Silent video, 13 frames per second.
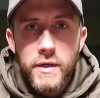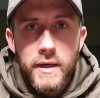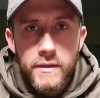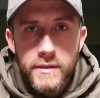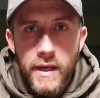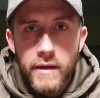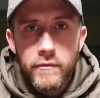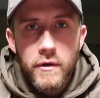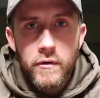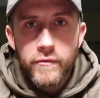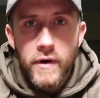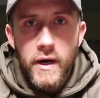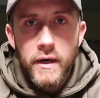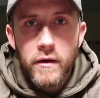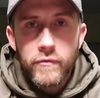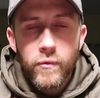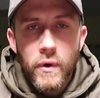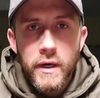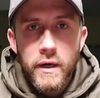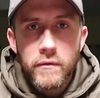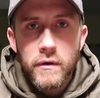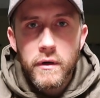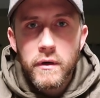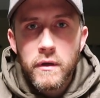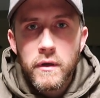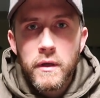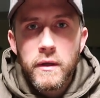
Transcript: try to save it or fight off whatever